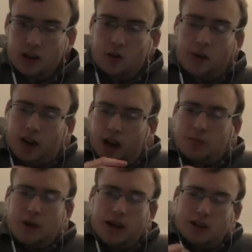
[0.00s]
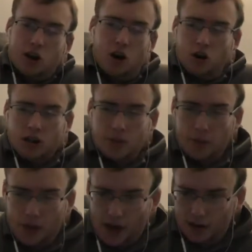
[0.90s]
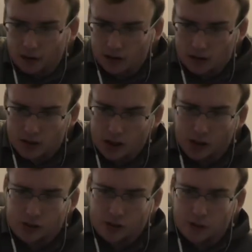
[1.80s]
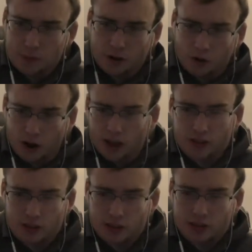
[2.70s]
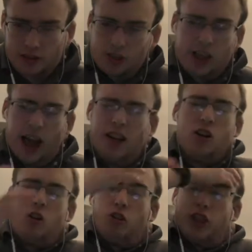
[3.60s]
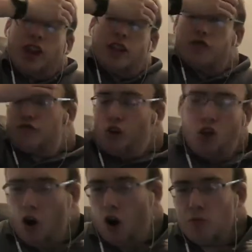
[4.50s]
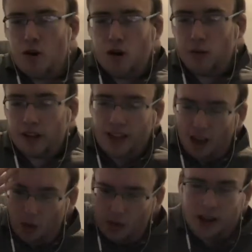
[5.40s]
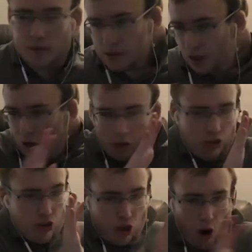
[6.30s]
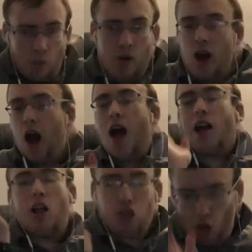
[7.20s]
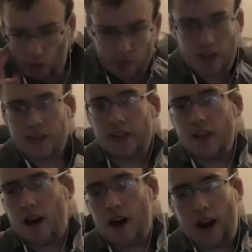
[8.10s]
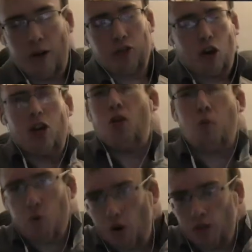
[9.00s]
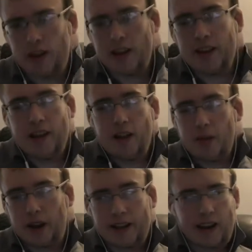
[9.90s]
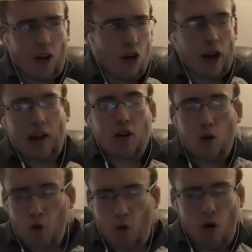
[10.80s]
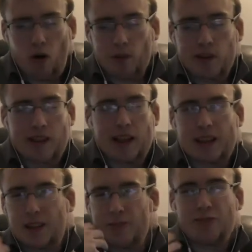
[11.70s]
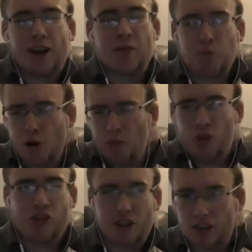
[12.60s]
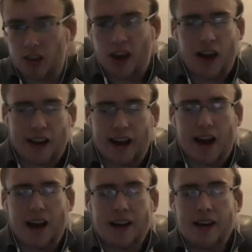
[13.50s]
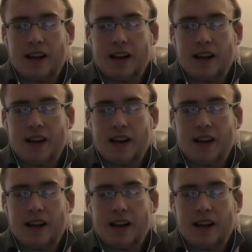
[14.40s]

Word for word: So we cut back to Earth to the battle. A ship crashes. Thanos in his full armor with his helmet and everything looks dope. I love this design. I was a little worried because he didn't look as cool. He was like a purple CGI guy.